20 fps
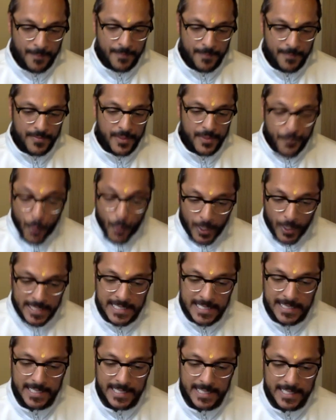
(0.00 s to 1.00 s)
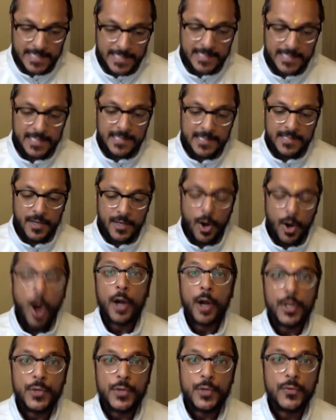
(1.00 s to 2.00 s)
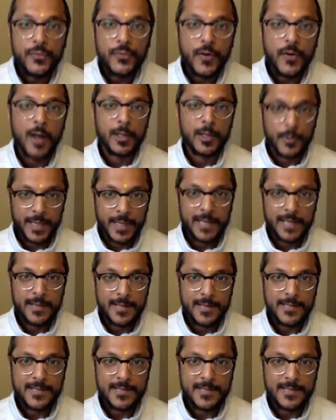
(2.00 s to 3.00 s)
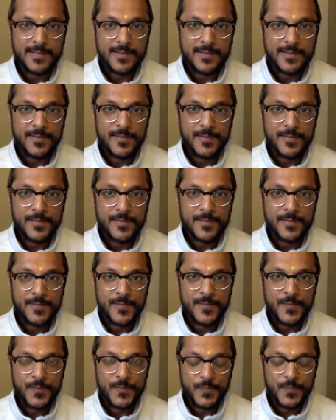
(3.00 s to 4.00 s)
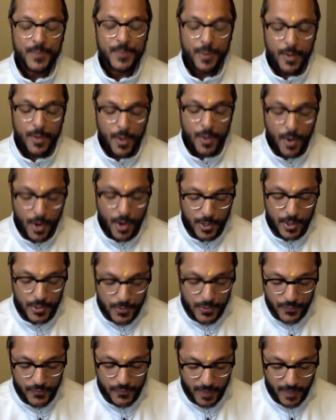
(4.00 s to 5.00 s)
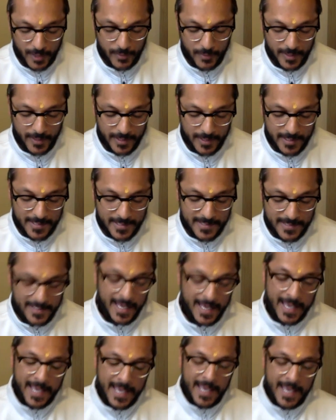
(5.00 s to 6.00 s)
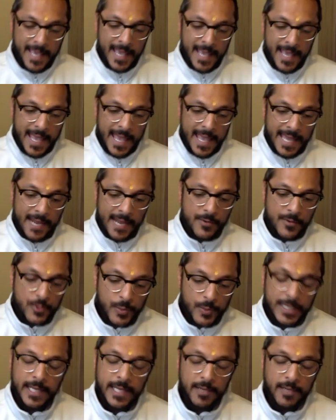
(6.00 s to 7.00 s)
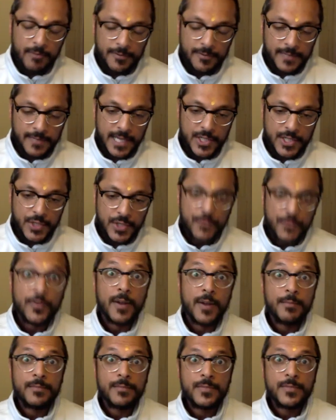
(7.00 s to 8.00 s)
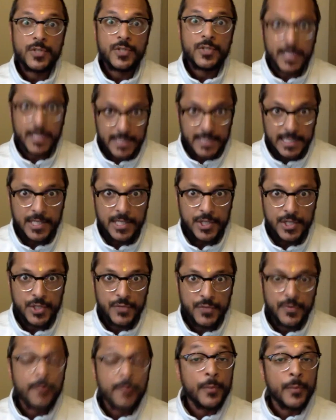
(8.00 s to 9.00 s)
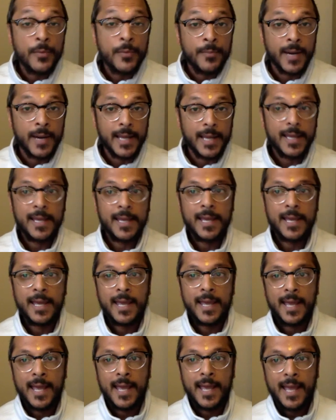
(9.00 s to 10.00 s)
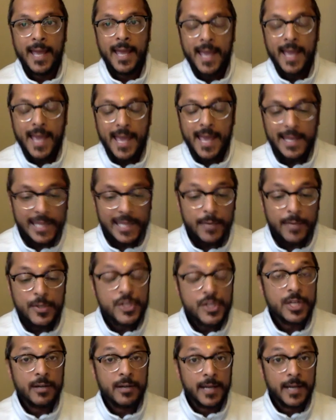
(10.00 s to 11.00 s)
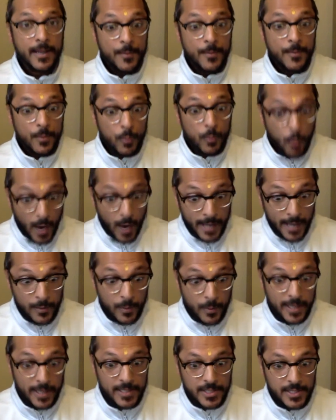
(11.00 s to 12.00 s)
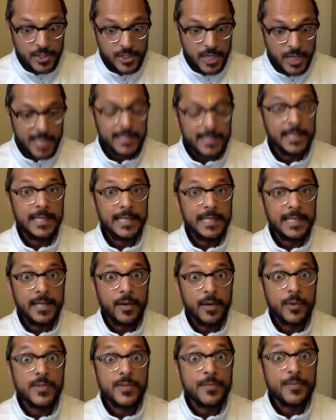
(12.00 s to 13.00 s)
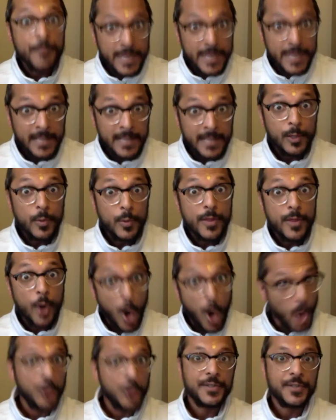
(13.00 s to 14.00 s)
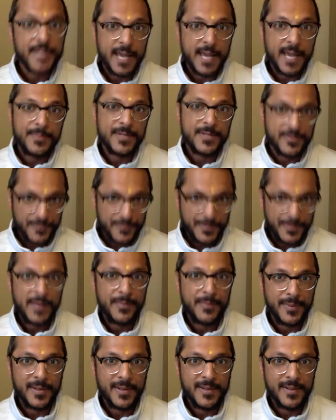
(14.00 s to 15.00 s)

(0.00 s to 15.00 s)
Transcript: the point in this is are you following this? Are you following this? And I was reading a reflection from Jagdish from Mumbai. And he was sharing one way to check the ego is mingle with all types of people.